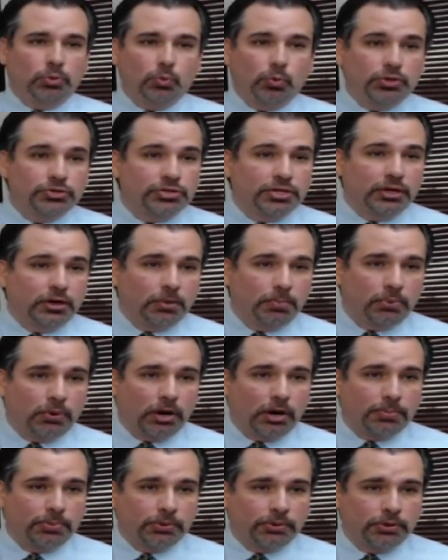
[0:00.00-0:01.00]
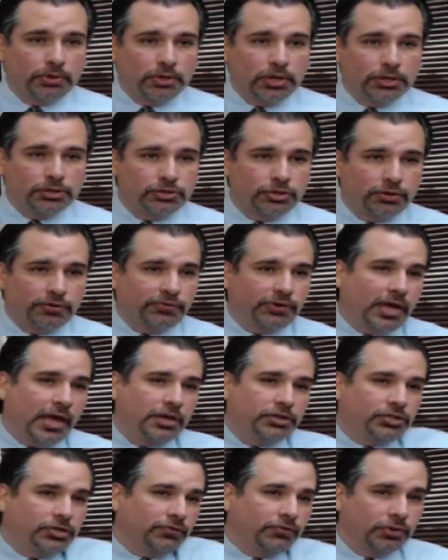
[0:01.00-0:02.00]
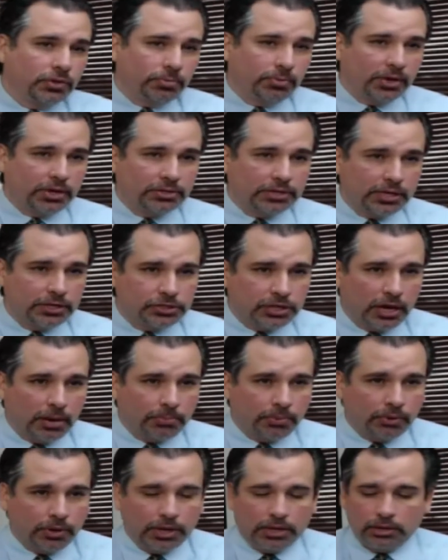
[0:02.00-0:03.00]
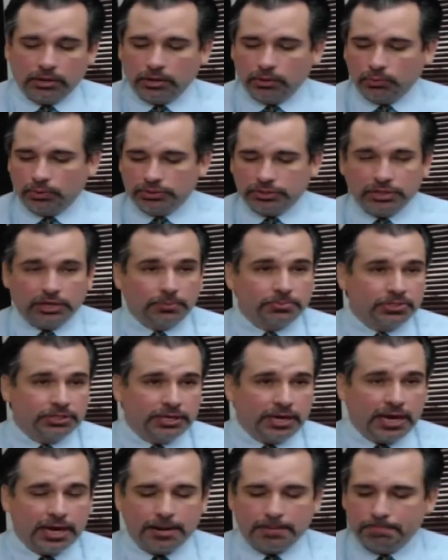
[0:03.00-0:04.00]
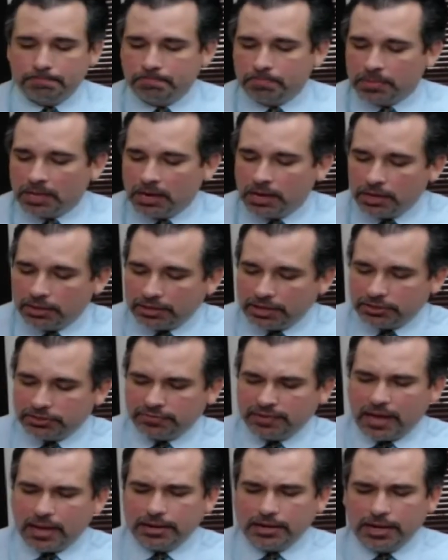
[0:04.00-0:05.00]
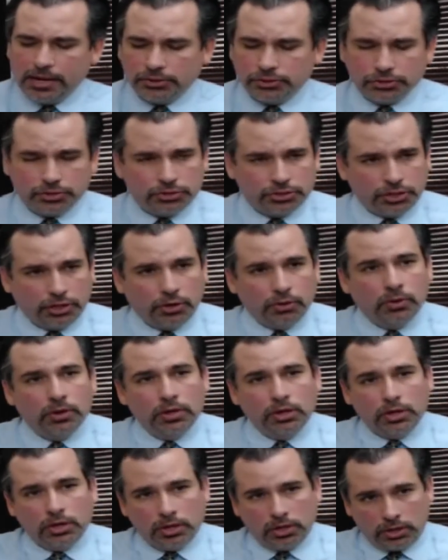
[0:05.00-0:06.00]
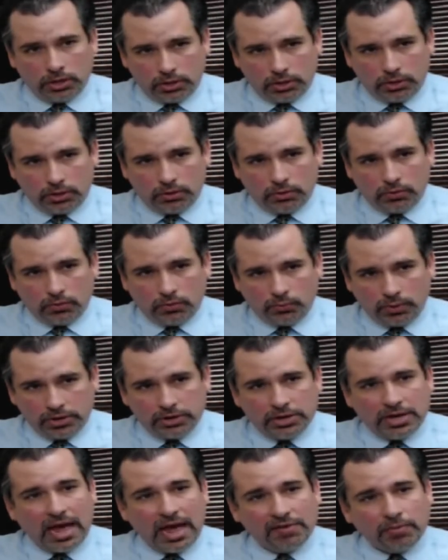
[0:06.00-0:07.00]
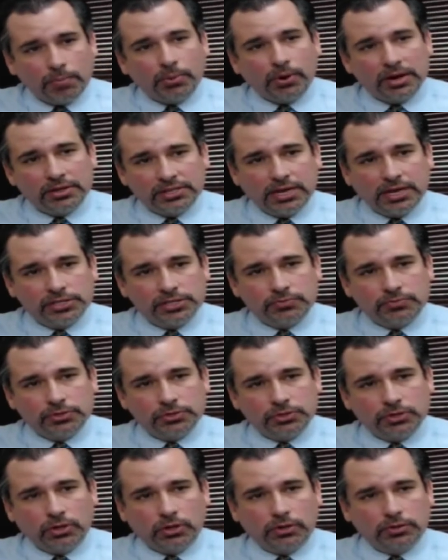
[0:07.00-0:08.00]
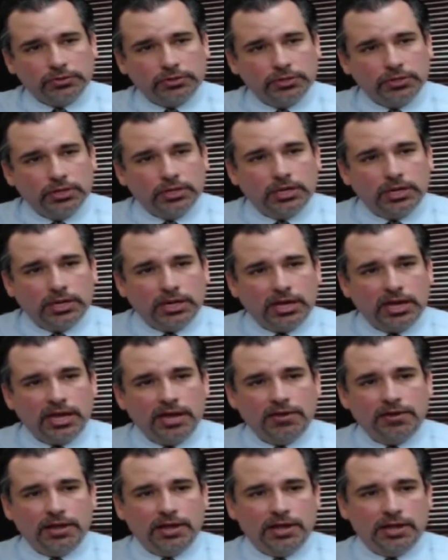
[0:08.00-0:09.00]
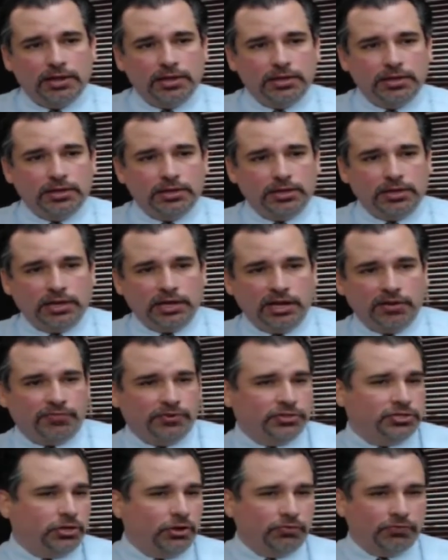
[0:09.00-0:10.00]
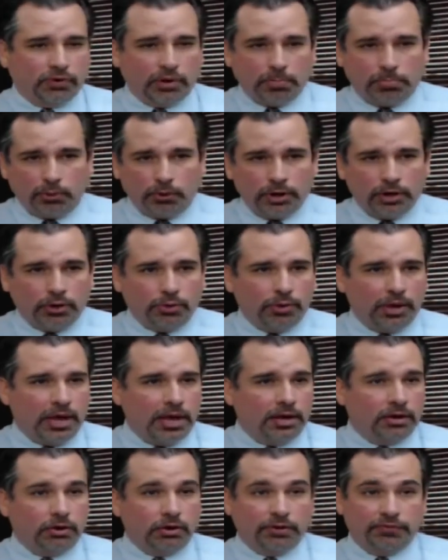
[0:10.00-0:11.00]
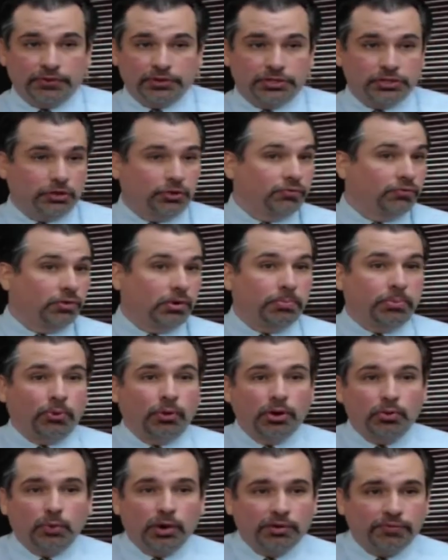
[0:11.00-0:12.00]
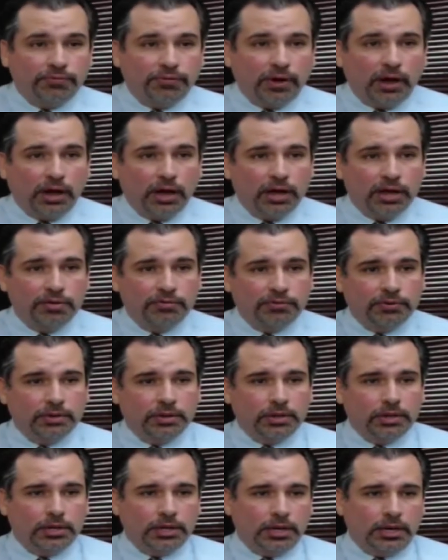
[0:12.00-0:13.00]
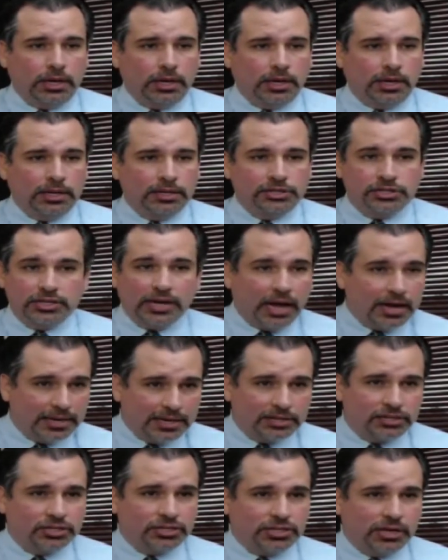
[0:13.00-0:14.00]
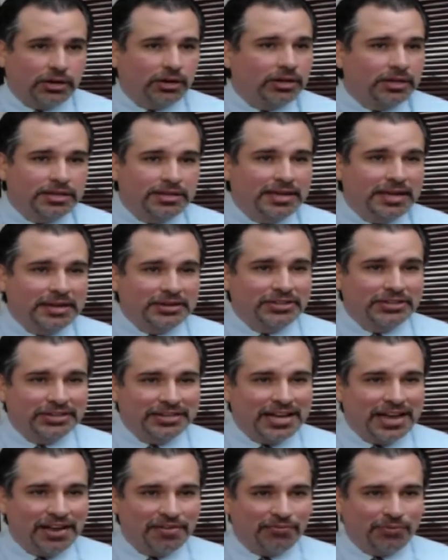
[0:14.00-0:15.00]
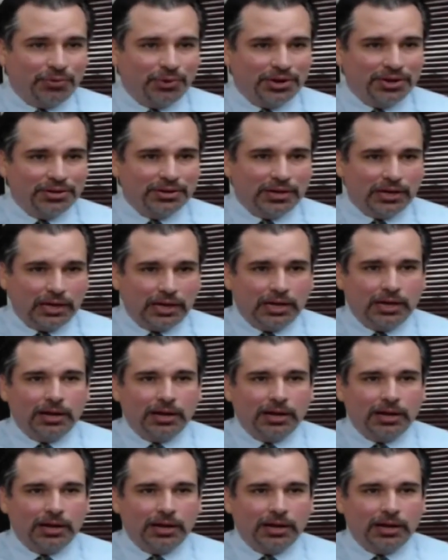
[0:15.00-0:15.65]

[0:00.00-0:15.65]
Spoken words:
Was there proper certification for the breath test operator? Was it up to date? Things of that nature. So when you have a breath test result, if it's over a .08 or if it's over a .15, it's not necessarily the end of the day for you.